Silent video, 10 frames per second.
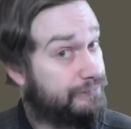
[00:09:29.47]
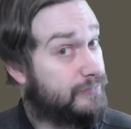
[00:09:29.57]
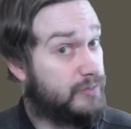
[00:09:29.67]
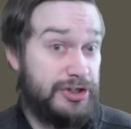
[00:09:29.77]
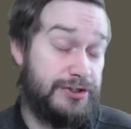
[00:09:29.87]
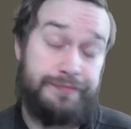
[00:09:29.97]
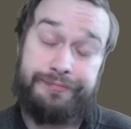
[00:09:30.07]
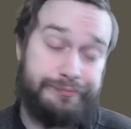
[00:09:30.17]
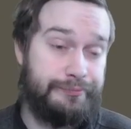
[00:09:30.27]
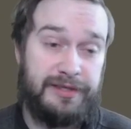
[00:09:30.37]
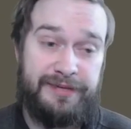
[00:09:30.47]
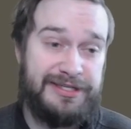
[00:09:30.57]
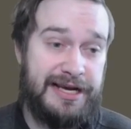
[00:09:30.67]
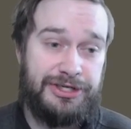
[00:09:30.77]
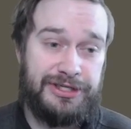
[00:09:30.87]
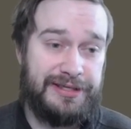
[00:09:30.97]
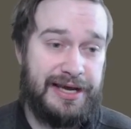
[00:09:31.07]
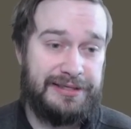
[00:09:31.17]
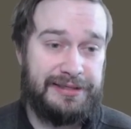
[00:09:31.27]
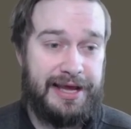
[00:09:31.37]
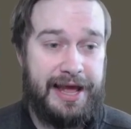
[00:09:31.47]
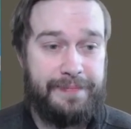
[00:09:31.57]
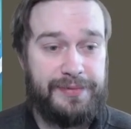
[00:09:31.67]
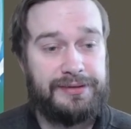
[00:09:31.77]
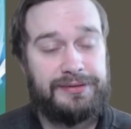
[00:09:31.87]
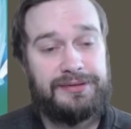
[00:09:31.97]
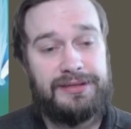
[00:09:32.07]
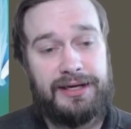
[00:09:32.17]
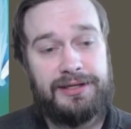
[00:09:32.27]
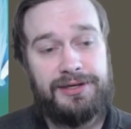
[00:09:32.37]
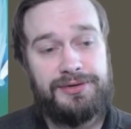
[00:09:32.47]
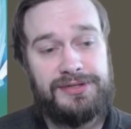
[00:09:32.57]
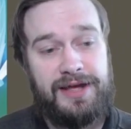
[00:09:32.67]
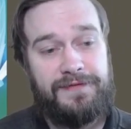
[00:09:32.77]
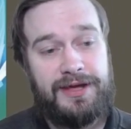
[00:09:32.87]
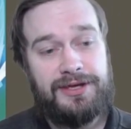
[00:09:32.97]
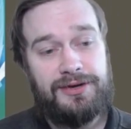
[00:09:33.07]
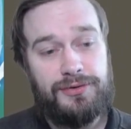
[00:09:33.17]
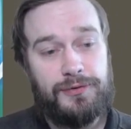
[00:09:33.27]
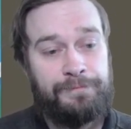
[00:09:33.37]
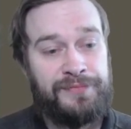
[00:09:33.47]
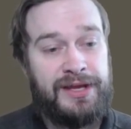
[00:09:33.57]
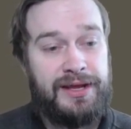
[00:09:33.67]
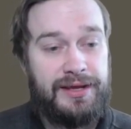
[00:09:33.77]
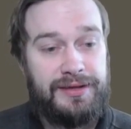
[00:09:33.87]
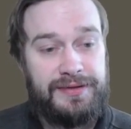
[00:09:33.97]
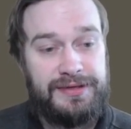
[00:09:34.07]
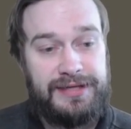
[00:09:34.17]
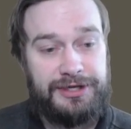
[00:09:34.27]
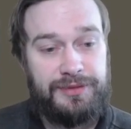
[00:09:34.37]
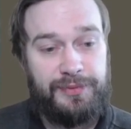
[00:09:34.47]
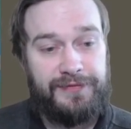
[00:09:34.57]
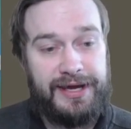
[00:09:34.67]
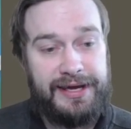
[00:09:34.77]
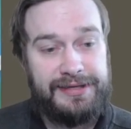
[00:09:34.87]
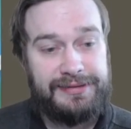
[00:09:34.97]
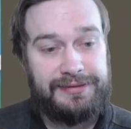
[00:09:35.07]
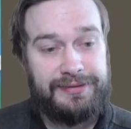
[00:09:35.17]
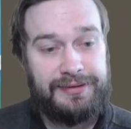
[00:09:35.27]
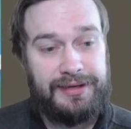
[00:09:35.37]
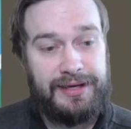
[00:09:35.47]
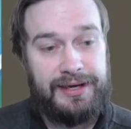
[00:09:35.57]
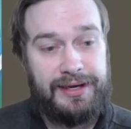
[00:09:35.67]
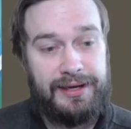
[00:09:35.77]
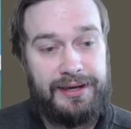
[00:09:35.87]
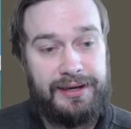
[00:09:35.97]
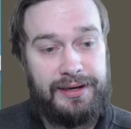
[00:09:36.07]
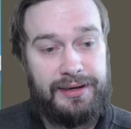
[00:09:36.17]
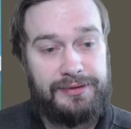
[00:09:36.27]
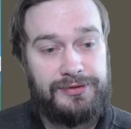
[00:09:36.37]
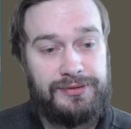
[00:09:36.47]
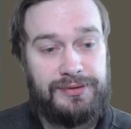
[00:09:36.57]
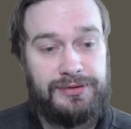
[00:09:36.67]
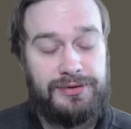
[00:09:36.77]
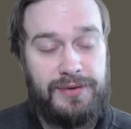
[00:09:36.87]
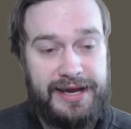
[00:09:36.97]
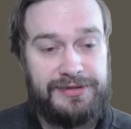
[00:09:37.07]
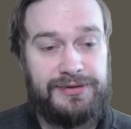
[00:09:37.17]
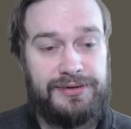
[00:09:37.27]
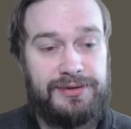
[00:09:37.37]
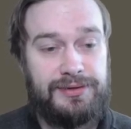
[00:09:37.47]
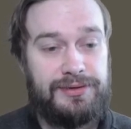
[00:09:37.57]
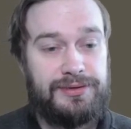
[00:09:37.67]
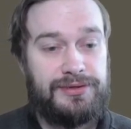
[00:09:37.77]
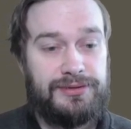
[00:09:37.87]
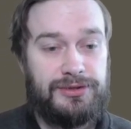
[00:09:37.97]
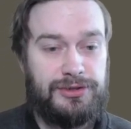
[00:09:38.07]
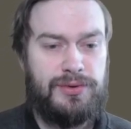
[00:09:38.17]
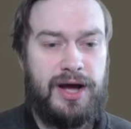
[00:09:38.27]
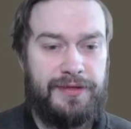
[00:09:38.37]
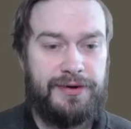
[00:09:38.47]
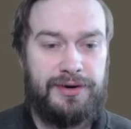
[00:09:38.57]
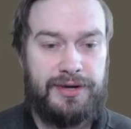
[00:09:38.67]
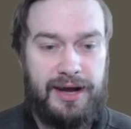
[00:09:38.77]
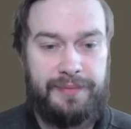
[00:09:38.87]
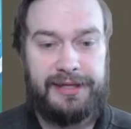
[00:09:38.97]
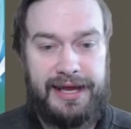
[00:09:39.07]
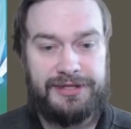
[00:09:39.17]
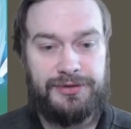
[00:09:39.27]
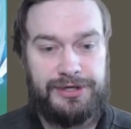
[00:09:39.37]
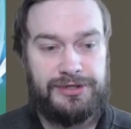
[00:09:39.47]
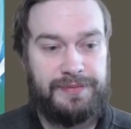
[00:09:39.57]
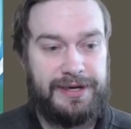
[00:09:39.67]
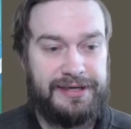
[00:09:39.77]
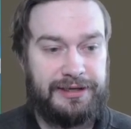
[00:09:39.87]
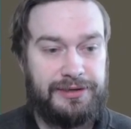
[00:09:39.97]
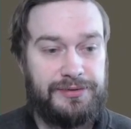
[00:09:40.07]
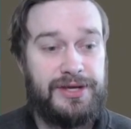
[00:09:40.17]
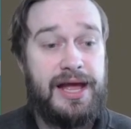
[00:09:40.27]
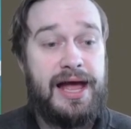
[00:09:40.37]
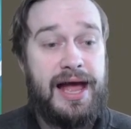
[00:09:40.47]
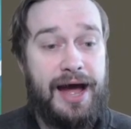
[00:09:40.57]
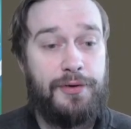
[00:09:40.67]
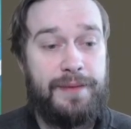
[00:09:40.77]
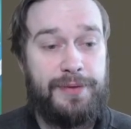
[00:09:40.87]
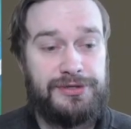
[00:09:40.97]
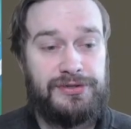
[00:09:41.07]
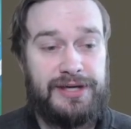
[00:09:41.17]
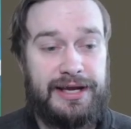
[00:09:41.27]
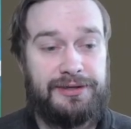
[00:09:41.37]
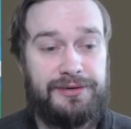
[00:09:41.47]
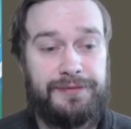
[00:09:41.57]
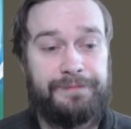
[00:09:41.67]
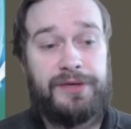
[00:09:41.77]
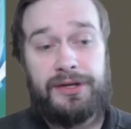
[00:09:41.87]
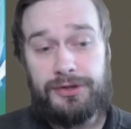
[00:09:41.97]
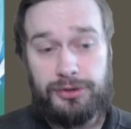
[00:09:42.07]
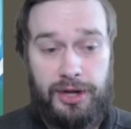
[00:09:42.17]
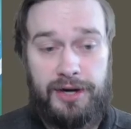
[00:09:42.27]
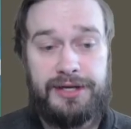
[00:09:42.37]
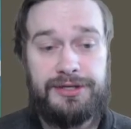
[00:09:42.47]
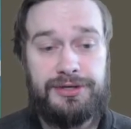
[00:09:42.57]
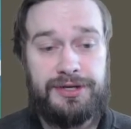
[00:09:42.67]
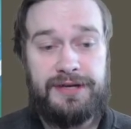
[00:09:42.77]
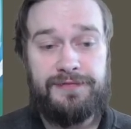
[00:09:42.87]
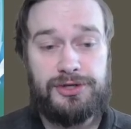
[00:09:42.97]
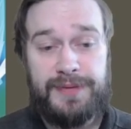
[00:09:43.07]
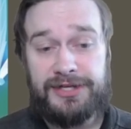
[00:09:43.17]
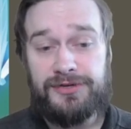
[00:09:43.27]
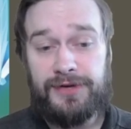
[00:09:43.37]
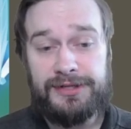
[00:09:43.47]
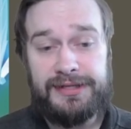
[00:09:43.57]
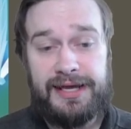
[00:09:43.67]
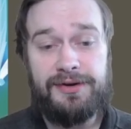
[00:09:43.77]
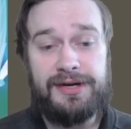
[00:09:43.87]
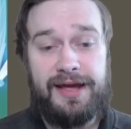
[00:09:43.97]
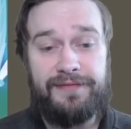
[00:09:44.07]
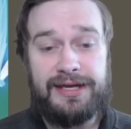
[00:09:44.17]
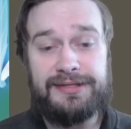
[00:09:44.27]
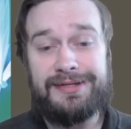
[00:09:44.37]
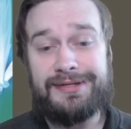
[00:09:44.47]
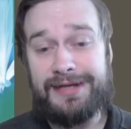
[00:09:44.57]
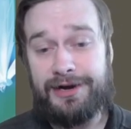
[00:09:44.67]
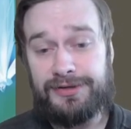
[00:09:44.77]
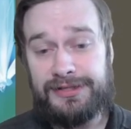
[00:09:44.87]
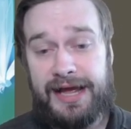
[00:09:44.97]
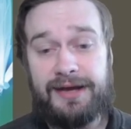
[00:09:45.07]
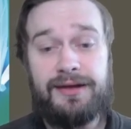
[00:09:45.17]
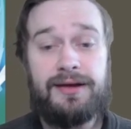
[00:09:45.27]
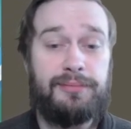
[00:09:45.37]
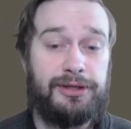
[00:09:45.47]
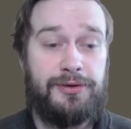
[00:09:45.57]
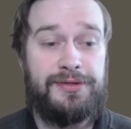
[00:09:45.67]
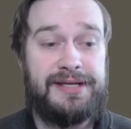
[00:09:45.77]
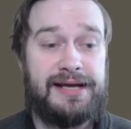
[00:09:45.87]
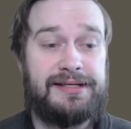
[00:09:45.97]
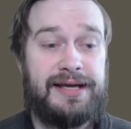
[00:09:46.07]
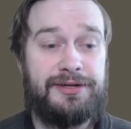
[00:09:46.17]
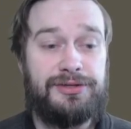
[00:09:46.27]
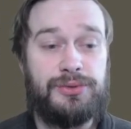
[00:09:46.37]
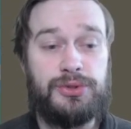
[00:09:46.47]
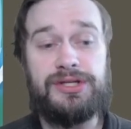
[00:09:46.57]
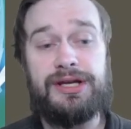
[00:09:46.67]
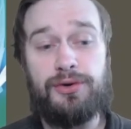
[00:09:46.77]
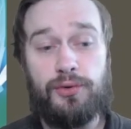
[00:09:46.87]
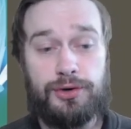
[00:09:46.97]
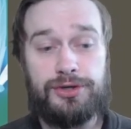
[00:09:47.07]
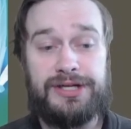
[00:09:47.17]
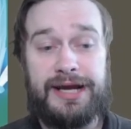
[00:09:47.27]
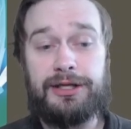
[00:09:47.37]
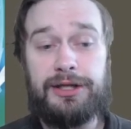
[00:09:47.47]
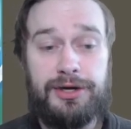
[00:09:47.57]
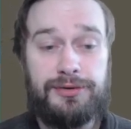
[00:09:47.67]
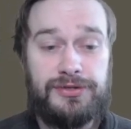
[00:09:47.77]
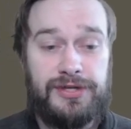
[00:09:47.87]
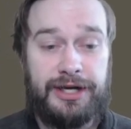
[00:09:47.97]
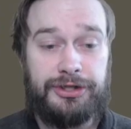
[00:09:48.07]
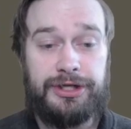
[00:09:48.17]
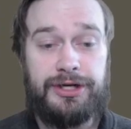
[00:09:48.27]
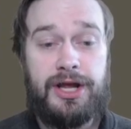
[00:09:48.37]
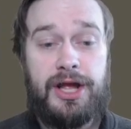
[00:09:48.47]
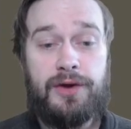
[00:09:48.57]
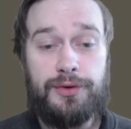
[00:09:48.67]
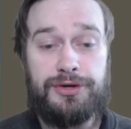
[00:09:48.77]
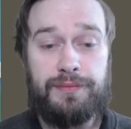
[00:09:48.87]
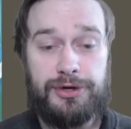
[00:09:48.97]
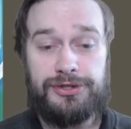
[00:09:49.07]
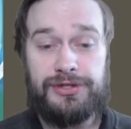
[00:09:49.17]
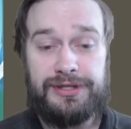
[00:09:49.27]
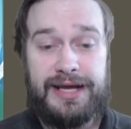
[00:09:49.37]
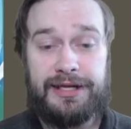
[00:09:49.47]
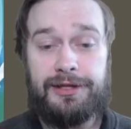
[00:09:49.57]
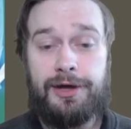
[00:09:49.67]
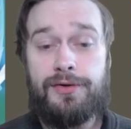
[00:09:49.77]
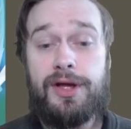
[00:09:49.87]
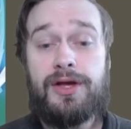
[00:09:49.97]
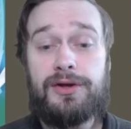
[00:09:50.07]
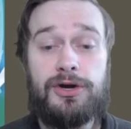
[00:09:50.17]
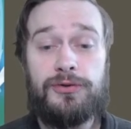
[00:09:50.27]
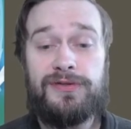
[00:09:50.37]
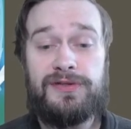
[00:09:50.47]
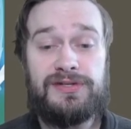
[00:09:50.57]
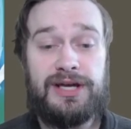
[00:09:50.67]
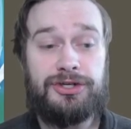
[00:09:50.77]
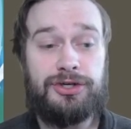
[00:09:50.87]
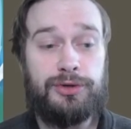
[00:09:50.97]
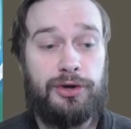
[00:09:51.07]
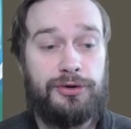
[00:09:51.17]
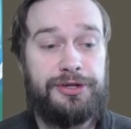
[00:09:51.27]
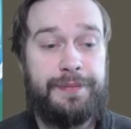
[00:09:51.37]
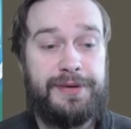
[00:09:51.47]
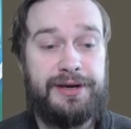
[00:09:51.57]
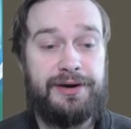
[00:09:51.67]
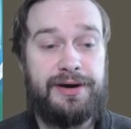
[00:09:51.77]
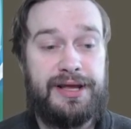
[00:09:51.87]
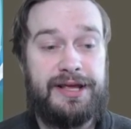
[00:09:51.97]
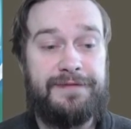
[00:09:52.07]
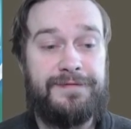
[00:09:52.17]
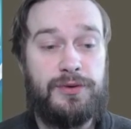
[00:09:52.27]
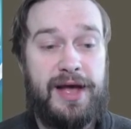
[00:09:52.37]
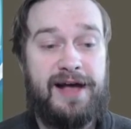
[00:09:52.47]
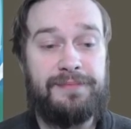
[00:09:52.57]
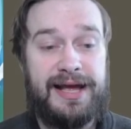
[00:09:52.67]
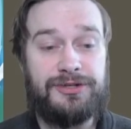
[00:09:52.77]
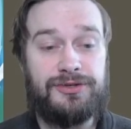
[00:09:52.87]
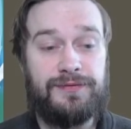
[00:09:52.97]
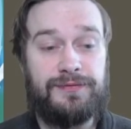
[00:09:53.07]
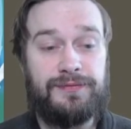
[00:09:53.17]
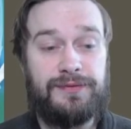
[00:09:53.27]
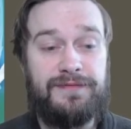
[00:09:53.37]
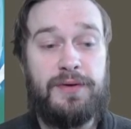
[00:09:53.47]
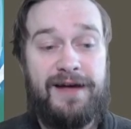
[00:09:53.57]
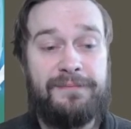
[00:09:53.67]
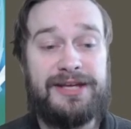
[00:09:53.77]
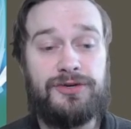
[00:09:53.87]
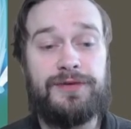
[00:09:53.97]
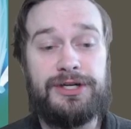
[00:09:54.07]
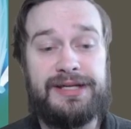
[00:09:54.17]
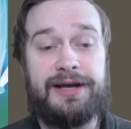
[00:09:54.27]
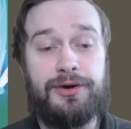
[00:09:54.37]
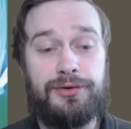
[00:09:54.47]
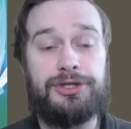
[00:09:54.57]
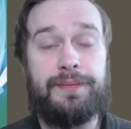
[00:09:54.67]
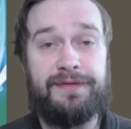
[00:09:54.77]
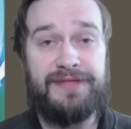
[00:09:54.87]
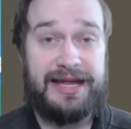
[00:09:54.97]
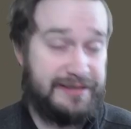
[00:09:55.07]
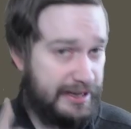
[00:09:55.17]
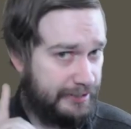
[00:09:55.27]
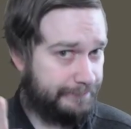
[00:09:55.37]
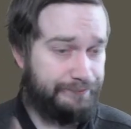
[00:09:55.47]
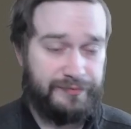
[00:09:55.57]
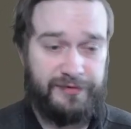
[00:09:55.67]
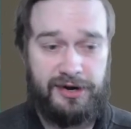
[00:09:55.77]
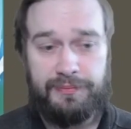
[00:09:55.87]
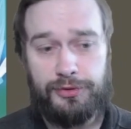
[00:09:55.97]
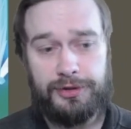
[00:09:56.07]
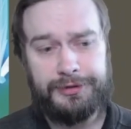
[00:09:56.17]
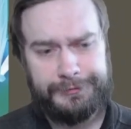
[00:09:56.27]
Just limitations, guys. They happen. Deck clones FAQ. This section provides to answers to other commonly asked questions about deck clones. How do I purchase a deck clone? You log into your Keyforge Master Vault account and navigate to the desired deck. Below the deck title, you'll see an Order Deck Clone section where you can purchase the deck clone. Note that this section will only appear if you have Master Vault deck ownership of that deck. Very important.